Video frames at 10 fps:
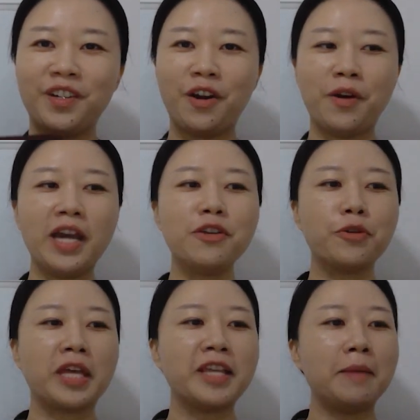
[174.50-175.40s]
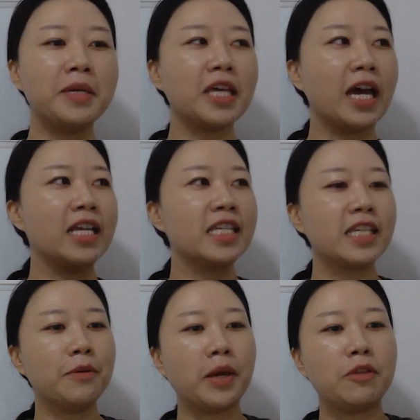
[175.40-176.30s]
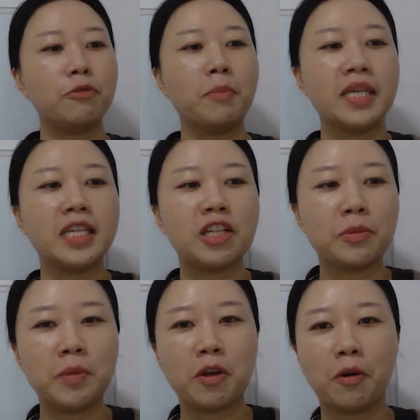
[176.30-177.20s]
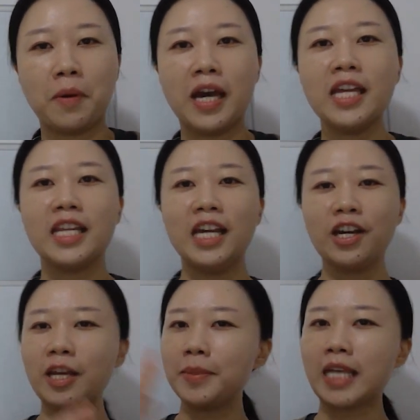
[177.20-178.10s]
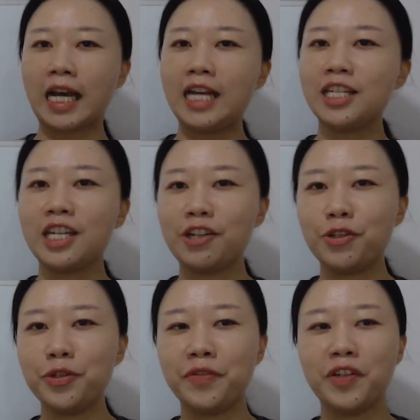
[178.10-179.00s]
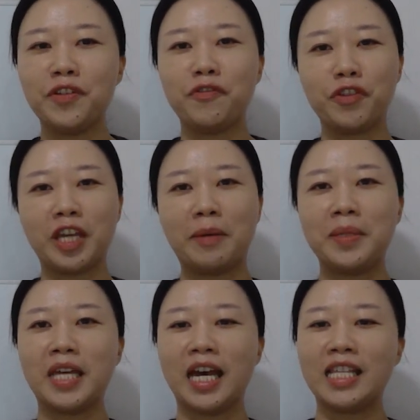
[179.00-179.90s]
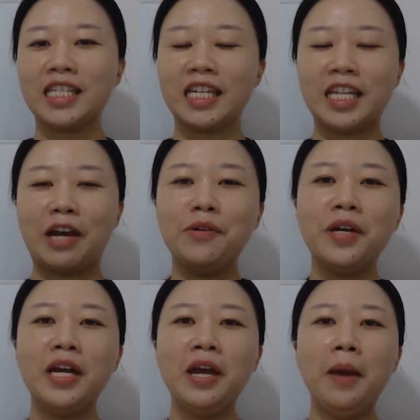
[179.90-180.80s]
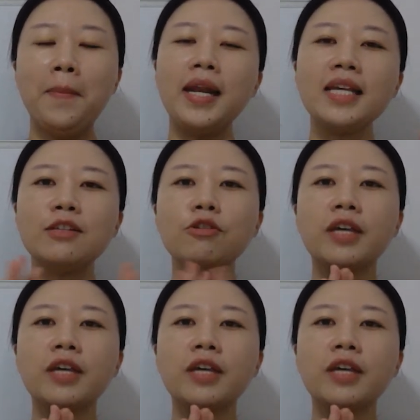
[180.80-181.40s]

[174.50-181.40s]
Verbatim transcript: Alright, you can tell me the answer when you message me or what. Okay, because I can't hear you even if you tell me the answer now. But let's